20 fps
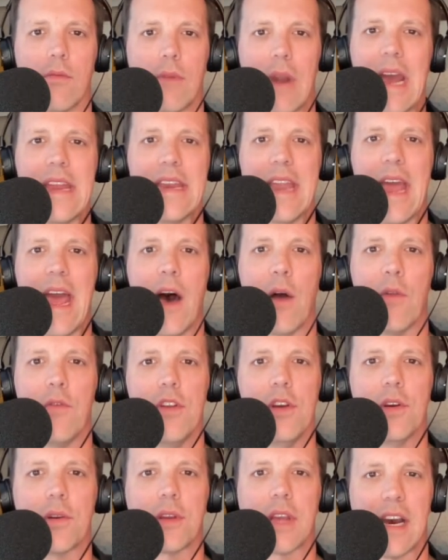Right now,
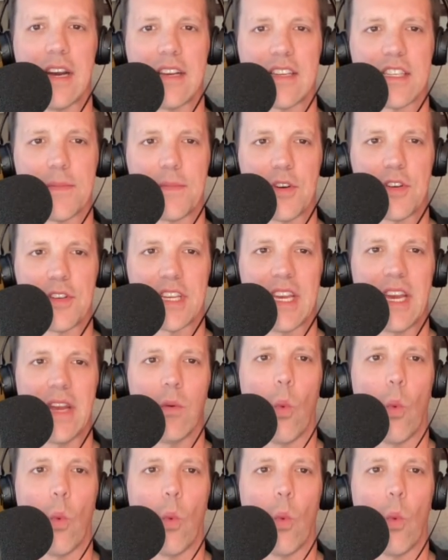new customers get